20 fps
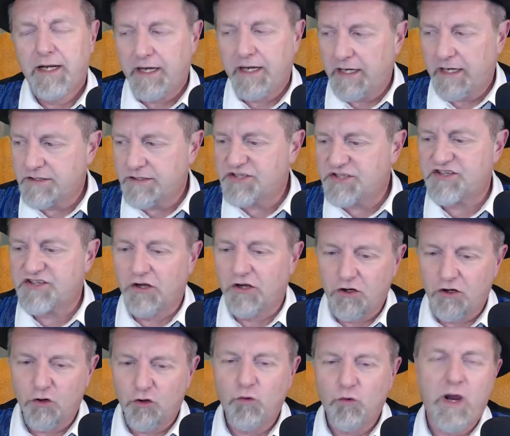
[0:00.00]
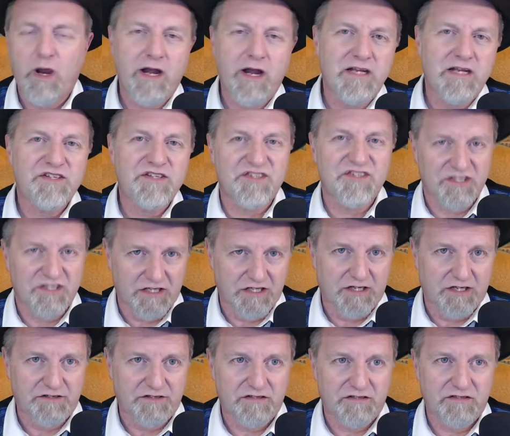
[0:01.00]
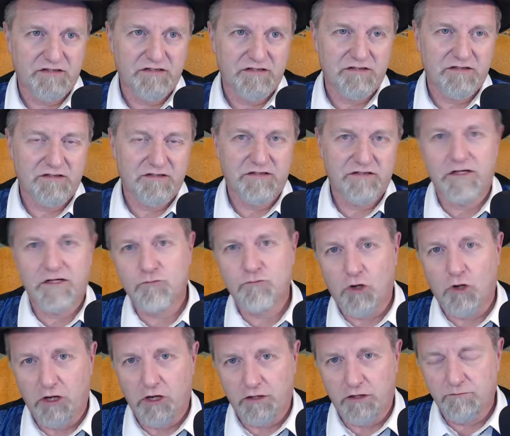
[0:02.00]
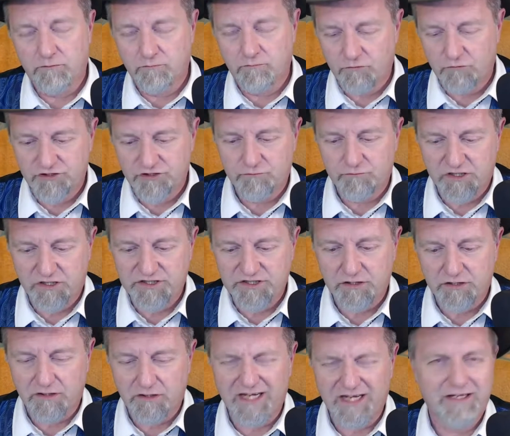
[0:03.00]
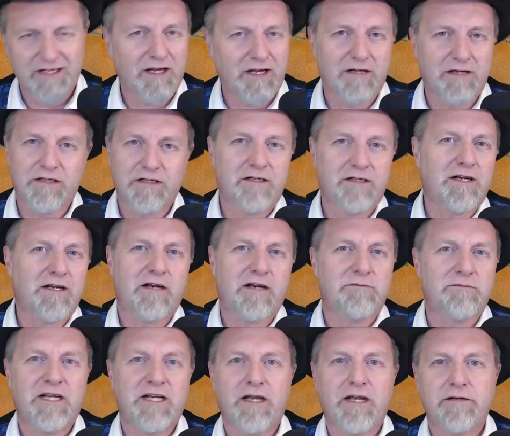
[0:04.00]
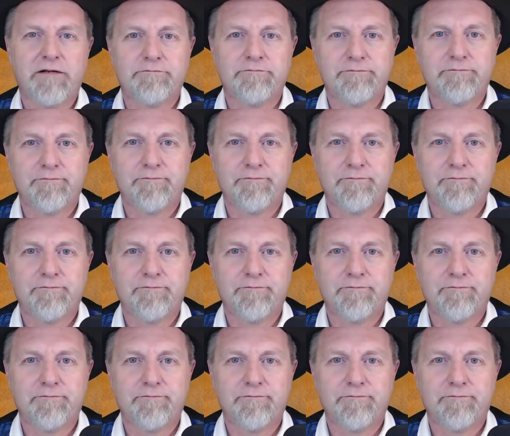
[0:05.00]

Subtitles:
And so when I see it done wrong, which it was here, I can't get it out of my head.